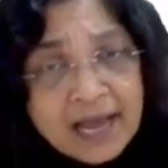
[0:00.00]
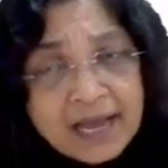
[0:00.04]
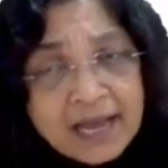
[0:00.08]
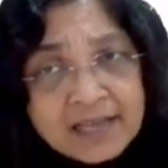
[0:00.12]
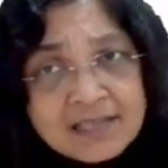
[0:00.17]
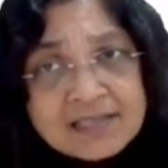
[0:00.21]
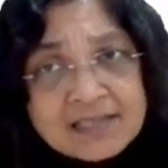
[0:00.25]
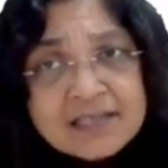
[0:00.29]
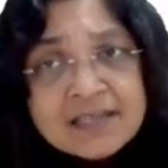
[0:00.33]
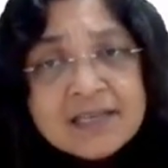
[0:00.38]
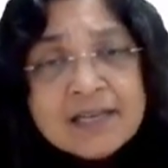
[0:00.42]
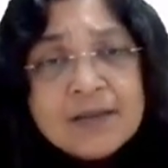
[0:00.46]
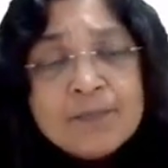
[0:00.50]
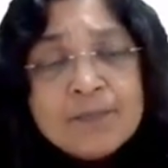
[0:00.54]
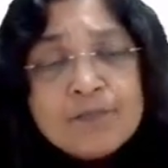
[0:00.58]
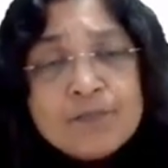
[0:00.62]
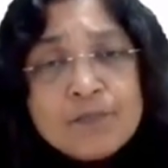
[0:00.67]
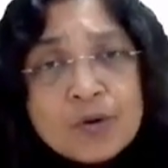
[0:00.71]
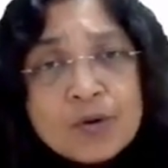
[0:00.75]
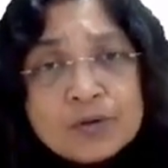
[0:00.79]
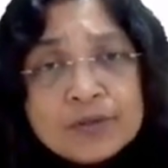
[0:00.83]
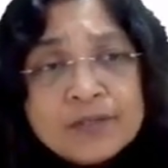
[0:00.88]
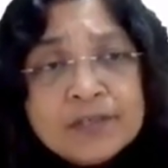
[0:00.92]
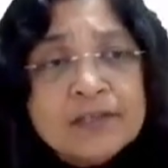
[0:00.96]
an
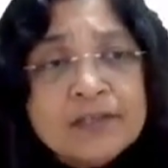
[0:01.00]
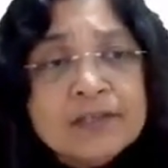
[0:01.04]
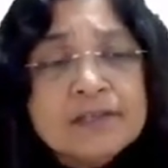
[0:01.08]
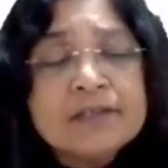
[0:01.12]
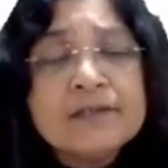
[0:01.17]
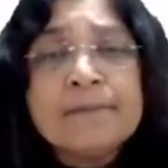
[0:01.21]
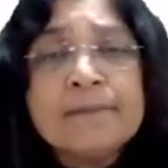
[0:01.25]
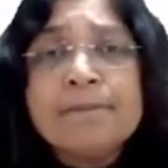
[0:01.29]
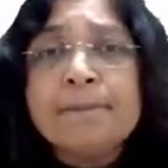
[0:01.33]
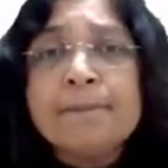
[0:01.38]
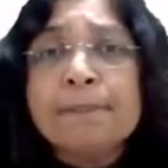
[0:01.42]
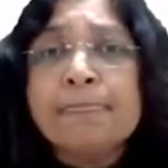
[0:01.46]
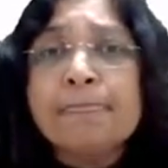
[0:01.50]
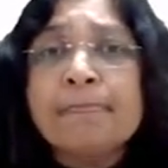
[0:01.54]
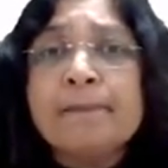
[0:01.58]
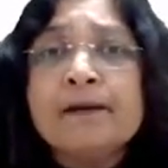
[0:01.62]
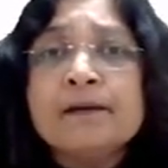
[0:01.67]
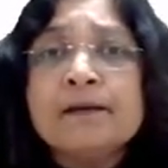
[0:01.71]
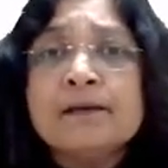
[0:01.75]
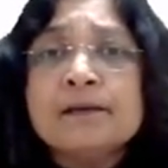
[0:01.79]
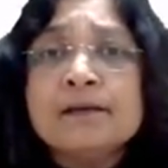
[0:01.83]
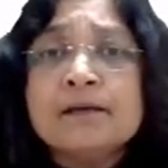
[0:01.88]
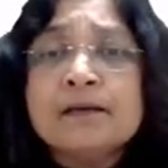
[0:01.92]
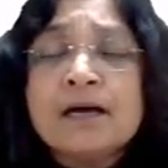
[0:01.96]
important
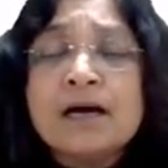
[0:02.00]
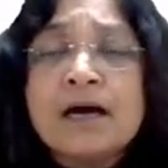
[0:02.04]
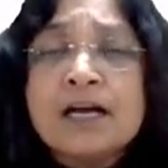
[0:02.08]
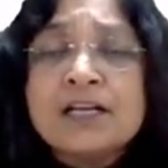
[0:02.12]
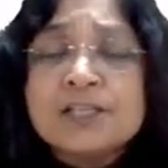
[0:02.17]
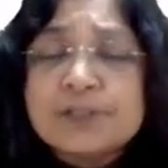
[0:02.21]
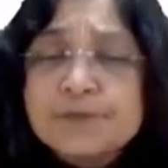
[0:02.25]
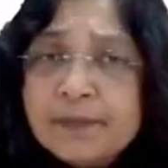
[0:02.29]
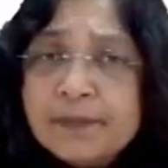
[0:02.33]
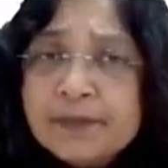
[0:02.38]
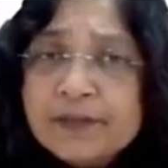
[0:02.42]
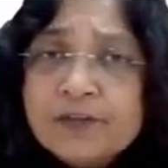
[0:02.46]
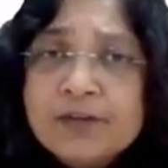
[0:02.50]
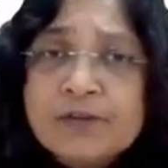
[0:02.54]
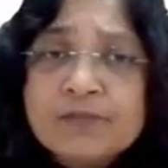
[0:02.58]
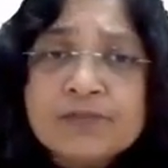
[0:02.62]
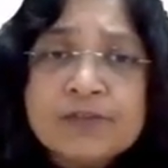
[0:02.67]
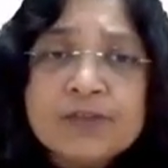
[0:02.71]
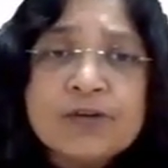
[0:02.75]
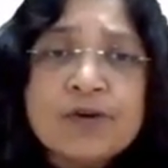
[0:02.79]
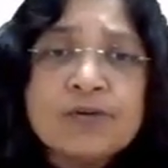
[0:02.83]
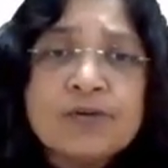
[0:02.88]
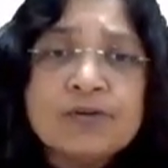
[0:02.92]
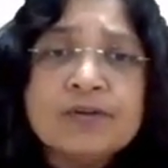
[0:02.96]
aspect of
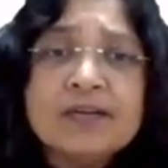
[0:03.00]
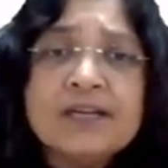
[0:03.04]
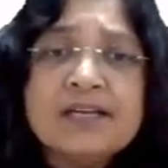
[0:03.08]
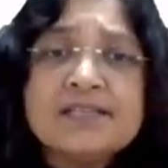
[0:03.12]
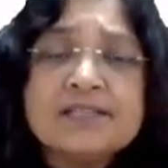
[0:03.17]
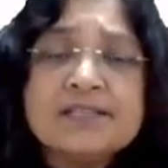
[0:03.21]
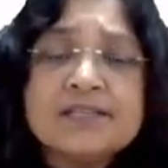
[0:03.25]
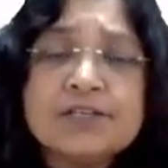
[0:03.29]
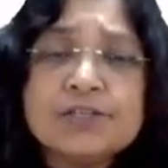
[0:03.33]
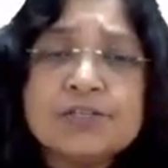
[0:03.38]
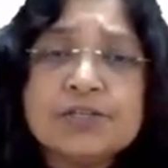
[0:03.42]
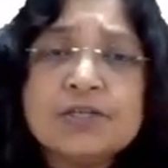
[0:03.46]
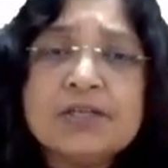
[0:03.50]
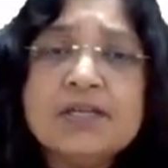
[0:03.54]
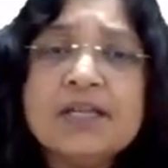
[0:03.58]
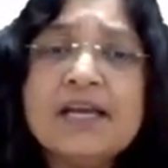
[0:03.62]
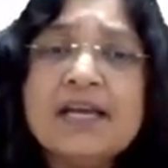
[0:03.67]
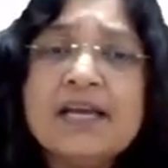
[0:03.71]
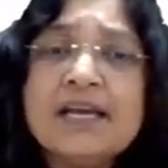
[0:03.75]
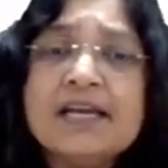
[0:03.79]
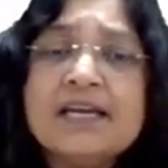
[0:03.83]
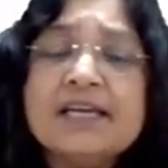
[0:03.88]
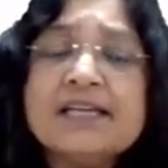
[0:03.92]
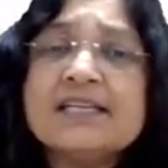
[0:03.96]
the organization,
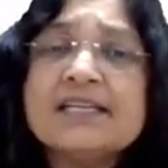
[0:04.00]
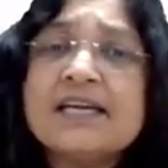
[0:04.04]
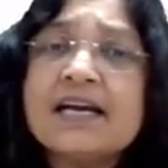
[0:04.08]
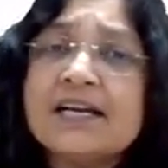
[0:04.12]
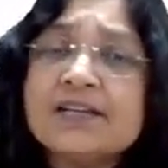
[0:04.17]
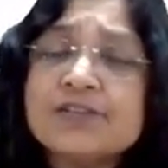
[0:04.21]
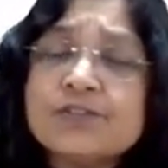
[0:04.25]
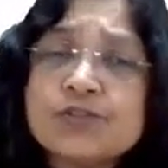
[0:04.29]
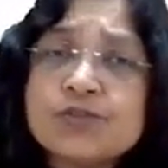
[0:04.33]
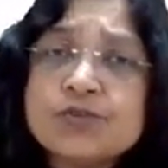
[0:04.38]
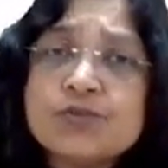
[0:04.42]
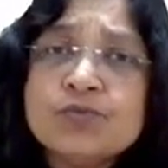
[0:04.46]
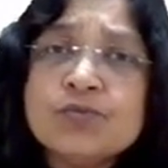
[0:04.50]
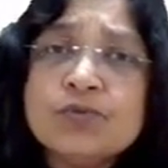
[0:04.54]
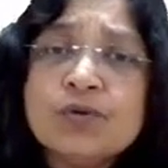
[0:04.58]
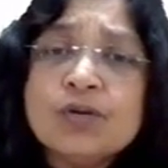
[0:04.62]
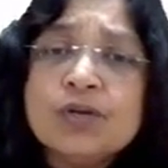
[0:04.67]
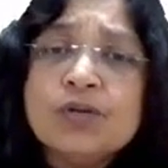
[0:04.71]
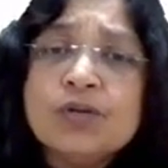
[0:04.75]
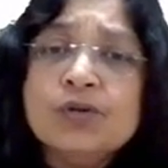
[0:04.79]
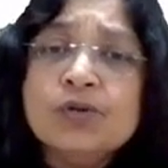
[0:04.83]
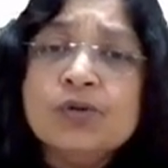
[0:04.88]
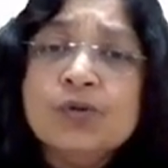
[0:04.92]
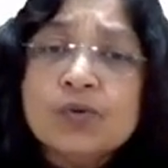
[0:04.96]
it has to
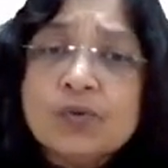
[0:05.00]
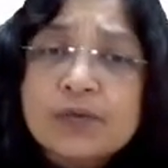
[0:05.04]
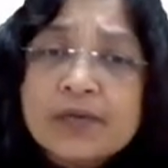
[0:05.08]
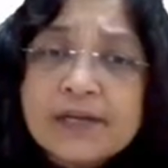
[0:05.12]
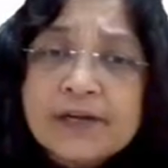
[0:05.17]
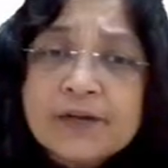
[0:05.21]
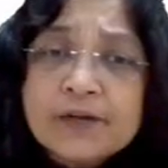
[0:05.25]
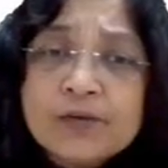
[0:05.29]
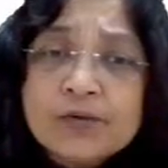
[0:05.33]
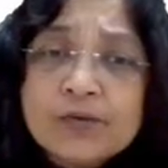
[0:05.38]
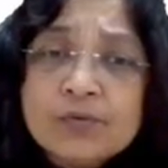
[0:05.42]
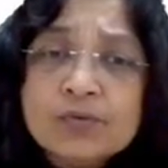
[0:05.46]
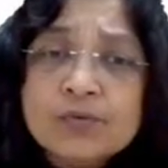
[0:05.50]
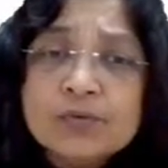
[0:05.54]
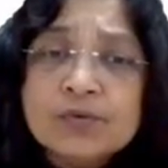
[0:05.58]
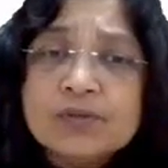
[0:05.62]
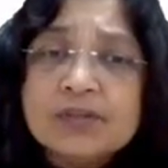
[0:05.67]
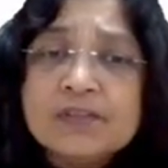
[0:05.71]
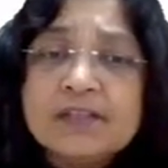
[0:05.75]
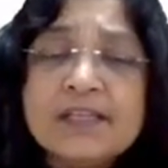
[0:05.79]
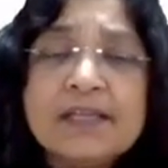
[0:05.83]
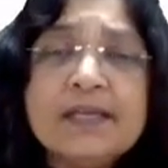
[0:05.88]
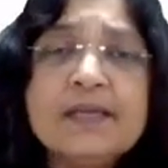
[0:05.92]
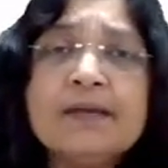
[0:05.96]
look into
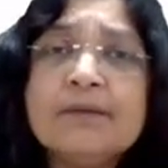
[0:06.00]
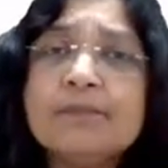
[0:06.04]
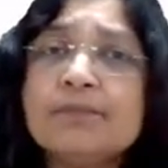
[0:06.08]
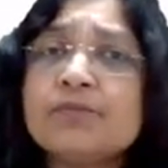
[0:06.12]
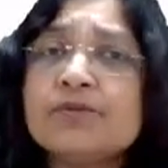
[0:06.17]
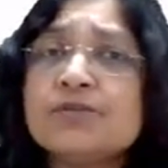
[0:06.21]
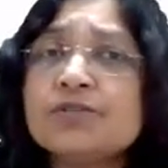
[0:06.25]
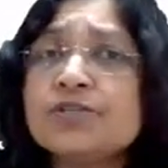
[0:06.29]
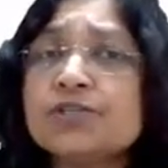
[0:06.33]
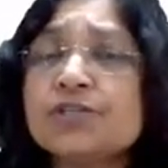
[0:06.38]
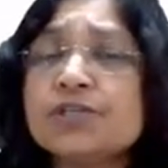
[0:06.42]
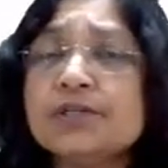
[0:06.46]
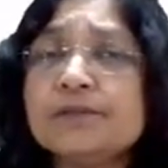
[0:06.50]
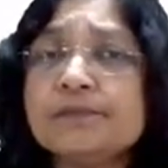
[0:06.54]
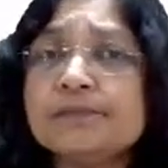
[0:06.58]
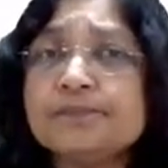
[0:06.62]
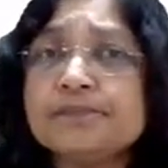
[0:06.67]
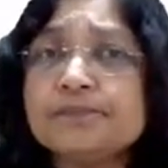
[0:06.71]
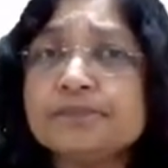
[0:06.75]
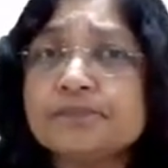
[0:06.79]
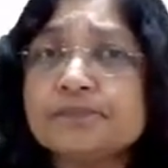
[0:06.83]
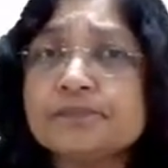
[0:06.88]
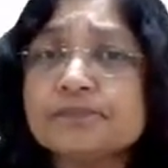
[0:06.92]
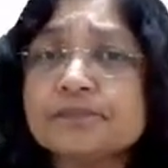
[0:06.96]
the position.
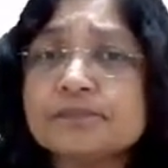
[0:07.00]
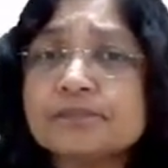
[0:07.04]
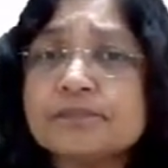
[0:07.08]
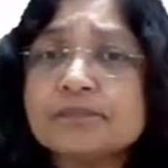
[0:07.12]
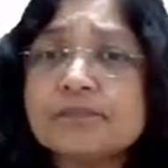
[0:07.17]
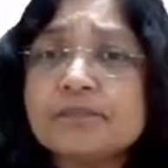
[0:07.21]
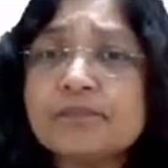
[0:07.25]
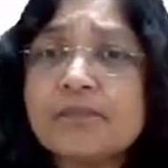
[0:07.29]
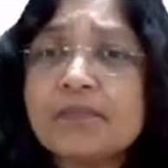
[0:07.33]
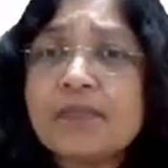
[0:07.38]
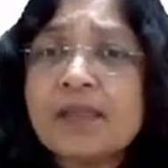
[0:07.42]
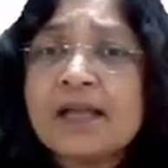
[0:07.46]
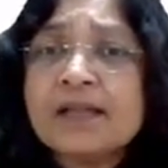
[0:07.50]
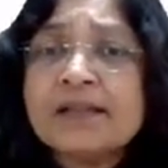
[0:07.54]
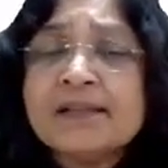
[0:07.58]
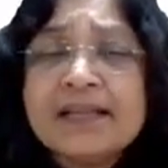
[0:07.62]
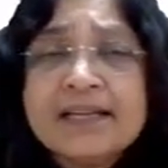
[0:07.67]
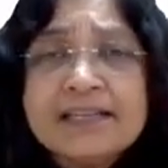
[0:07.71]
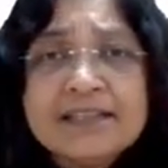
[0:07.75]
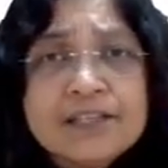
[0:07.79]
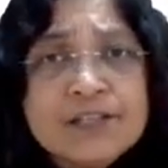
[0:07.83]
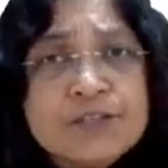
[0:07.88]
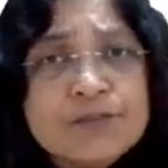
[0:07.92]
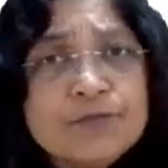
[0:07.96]

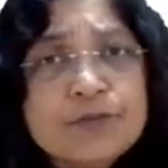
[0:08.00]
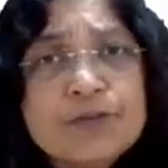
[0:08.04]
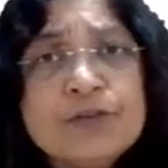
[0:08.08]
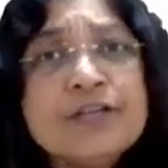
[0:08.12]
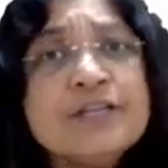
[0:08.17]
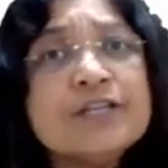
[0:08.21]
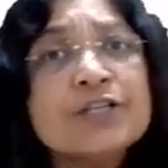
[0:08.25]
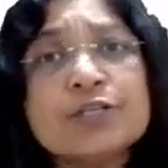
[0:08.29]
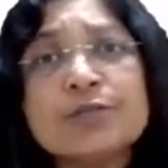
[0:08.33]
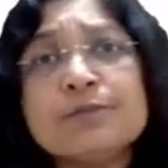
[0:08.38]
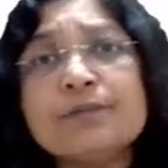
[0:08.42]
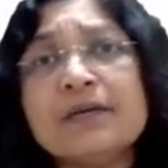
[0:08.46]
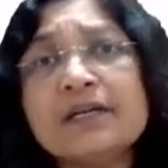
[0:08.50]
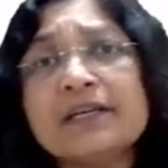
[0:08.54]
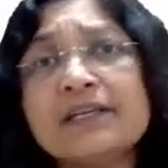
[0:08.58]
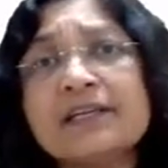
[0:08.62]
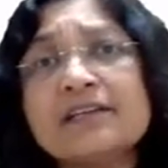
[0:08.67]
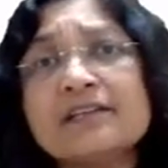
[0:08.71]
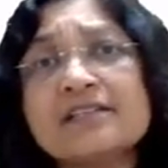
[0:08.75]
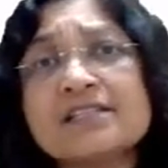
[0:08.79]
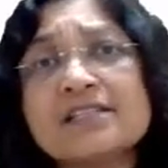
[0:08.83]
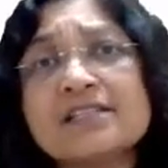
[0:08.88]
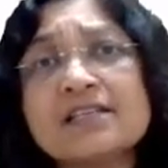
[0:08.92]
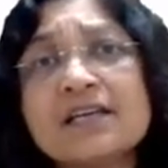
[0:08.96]
That is for niche
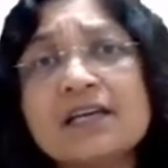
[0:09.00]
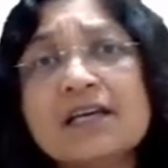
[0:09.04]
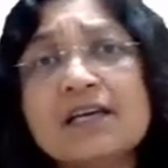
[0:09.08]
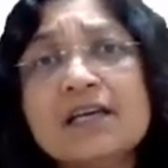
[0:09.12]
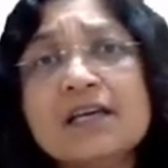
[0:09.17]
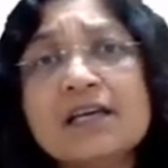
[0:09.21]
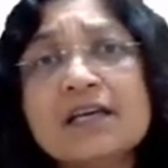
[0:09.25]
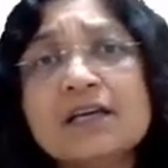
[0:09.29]
markets.